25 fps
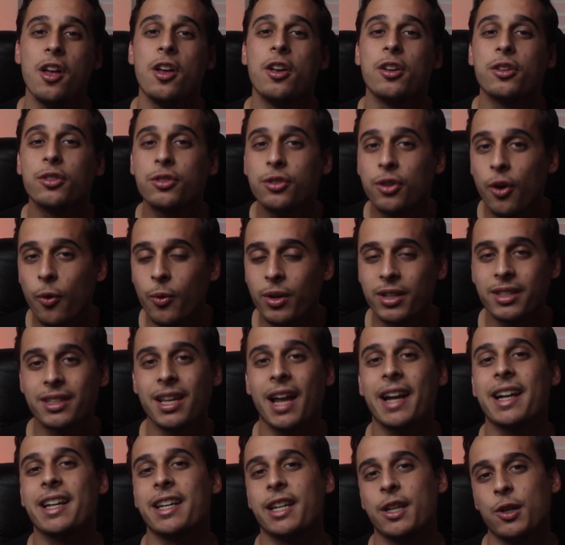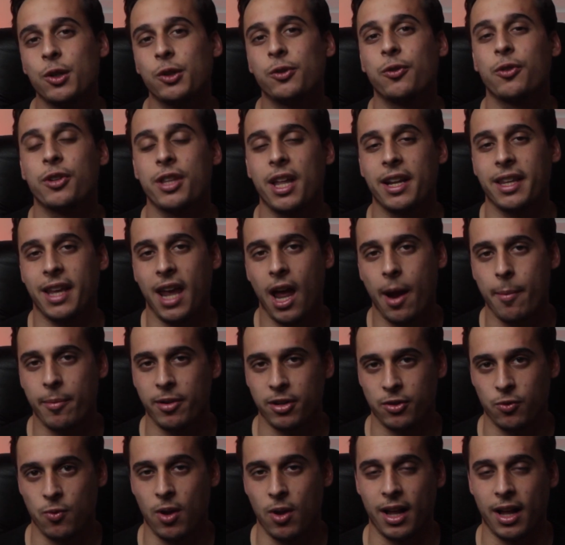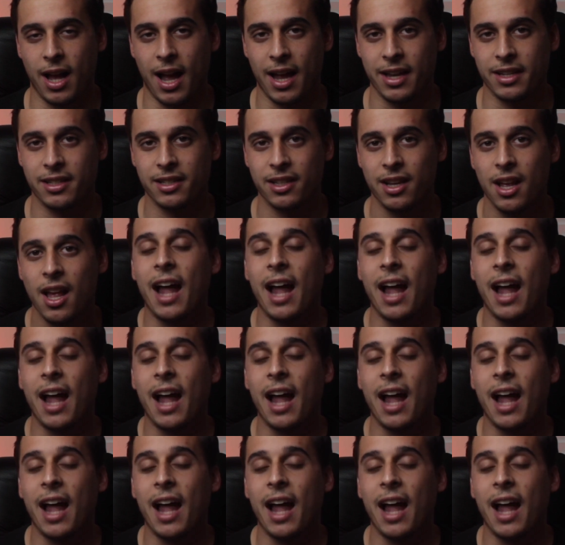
So exciting news for that camera as guys.